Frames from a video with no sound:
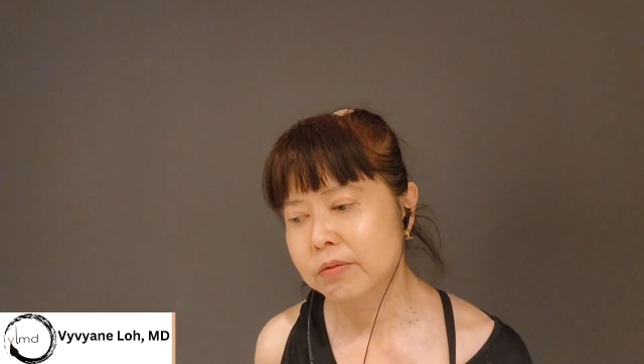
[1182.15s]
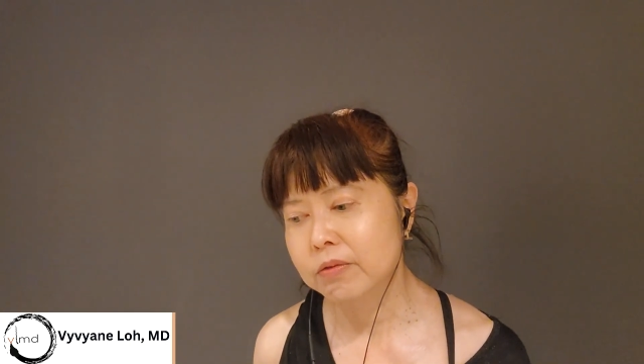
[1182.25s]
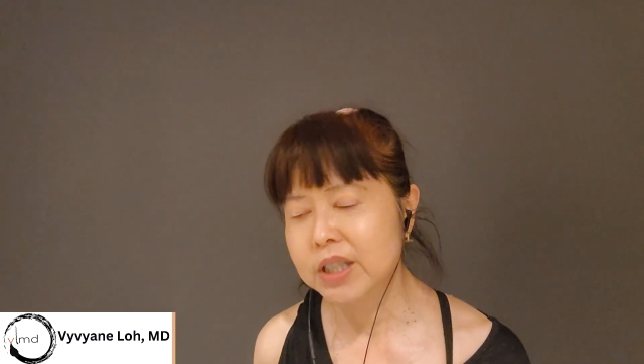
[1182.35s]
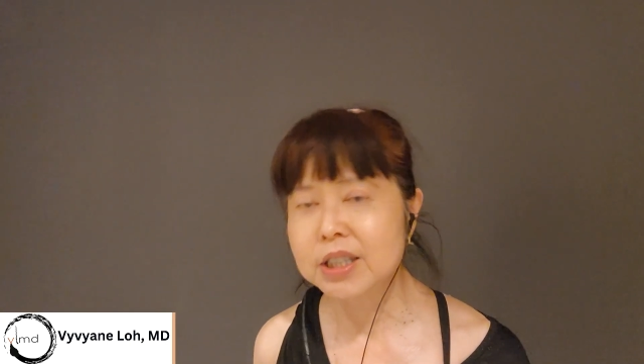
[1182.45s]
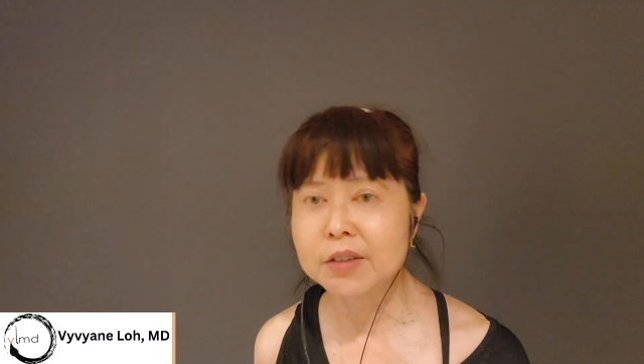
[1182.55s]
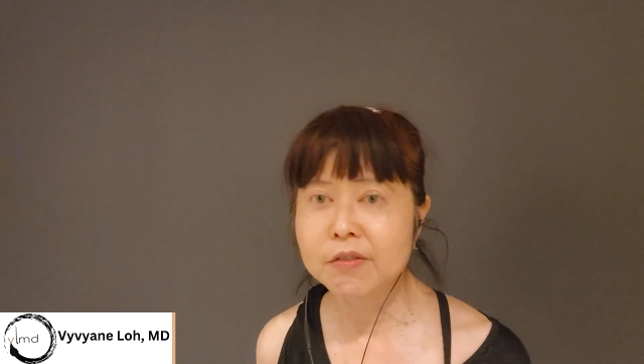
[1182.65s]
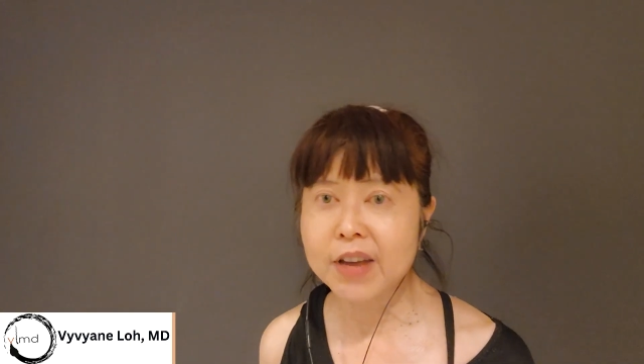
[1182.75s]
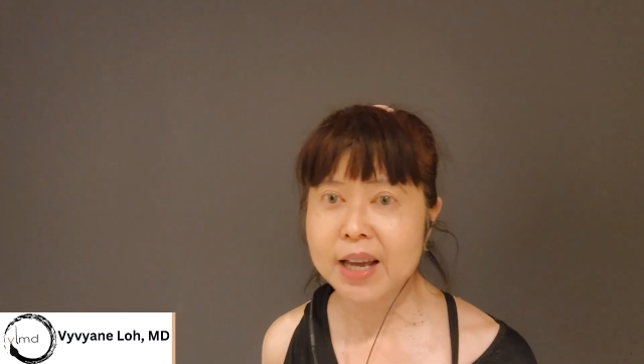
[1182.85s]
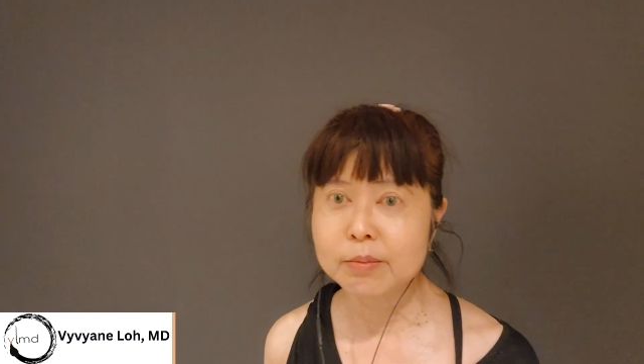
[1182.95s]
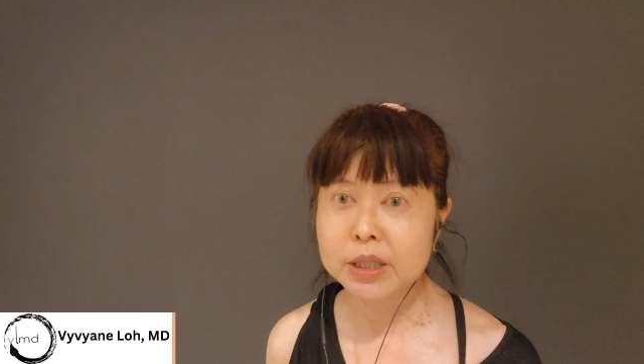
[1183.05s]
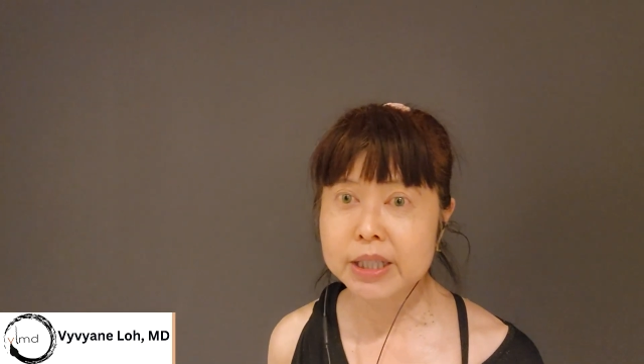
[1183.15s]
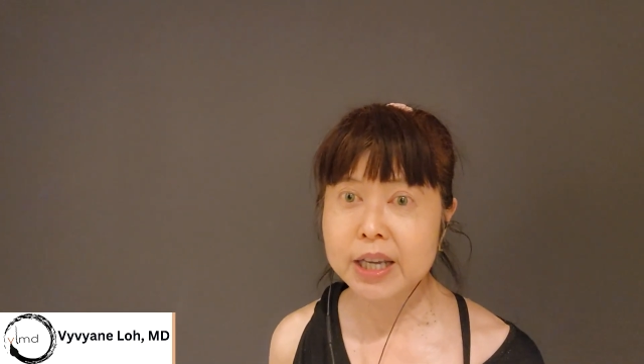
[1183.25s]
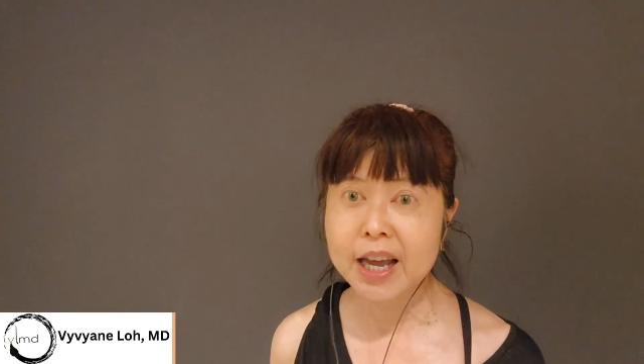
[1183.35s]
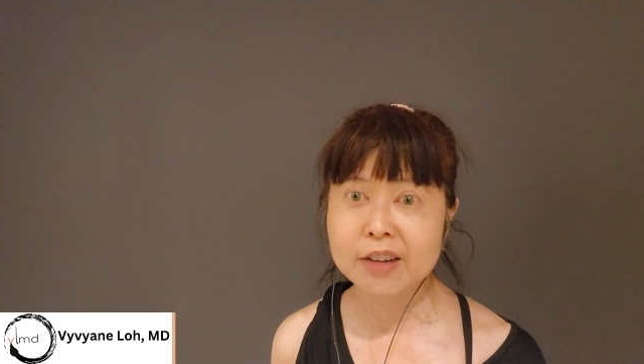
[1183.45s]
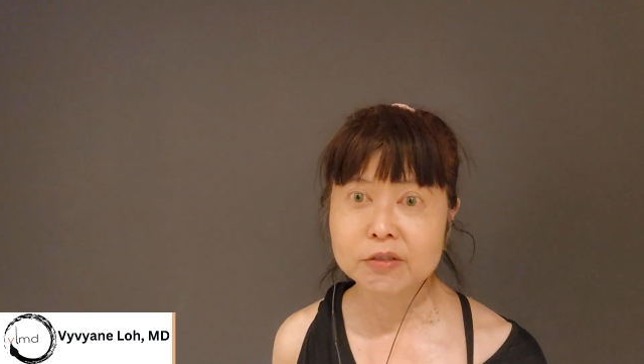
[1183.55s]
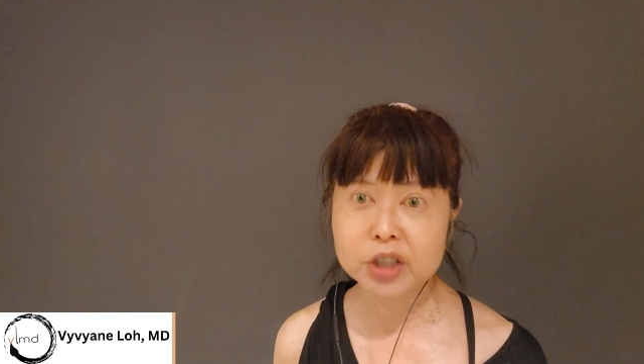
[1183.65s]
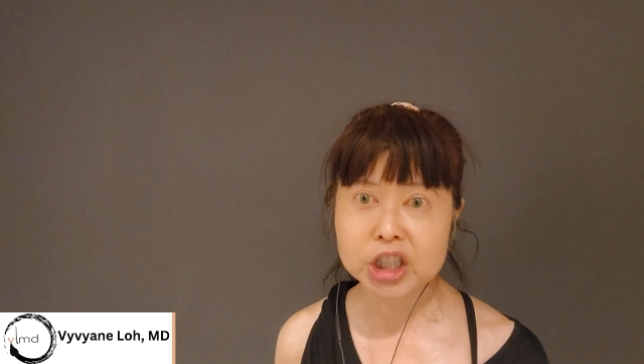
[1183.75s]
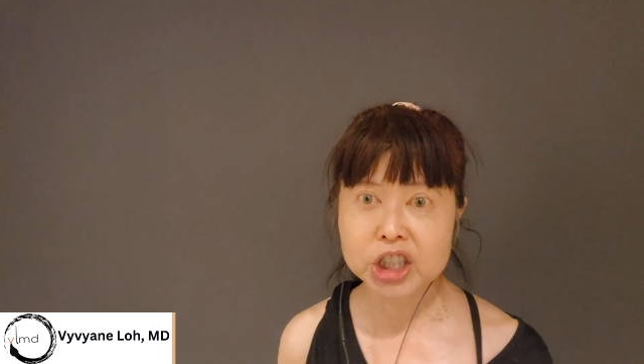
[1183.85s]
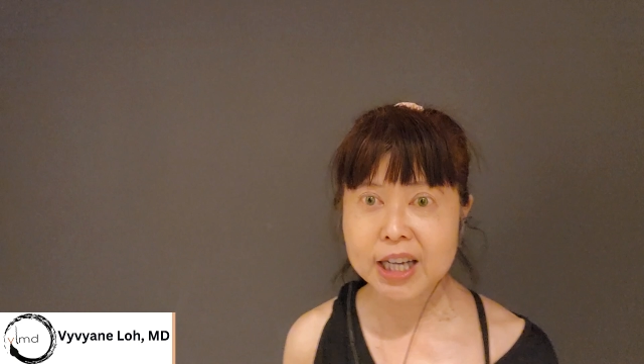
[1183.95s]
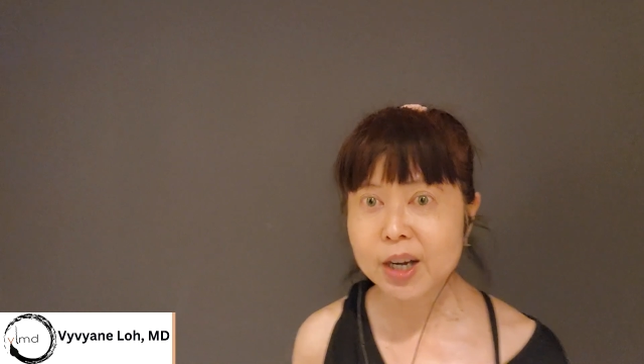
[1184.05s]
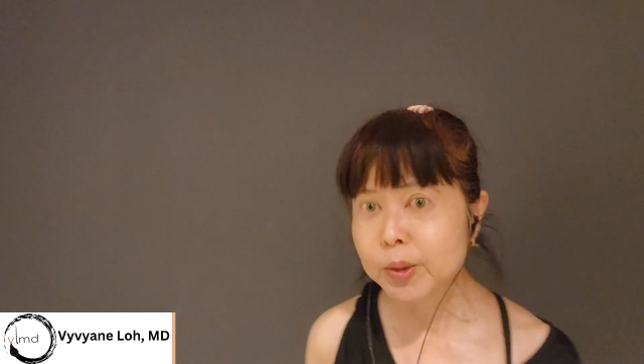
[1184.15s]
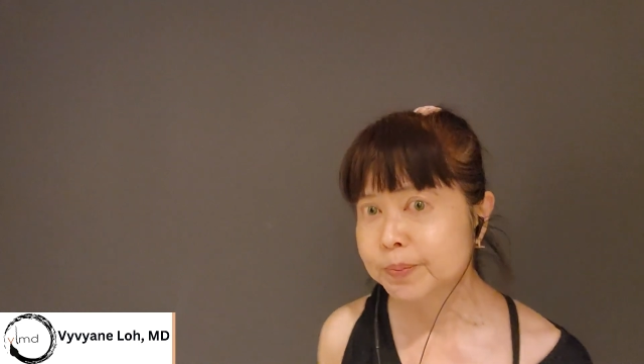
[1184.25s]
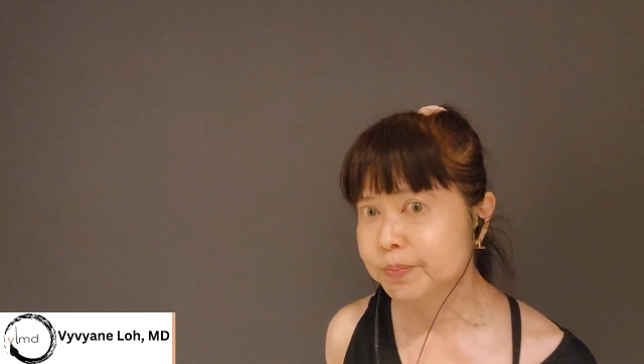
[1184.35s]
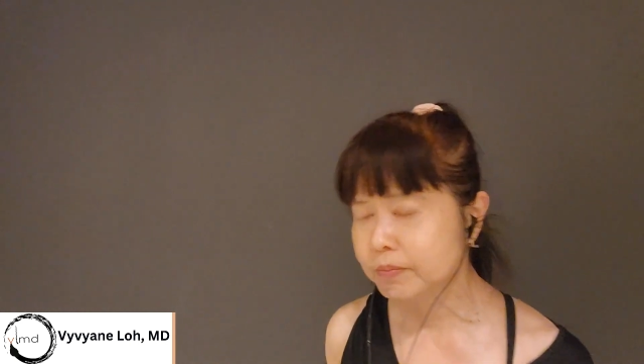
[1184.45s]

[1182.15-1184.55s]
friends and family have reached out.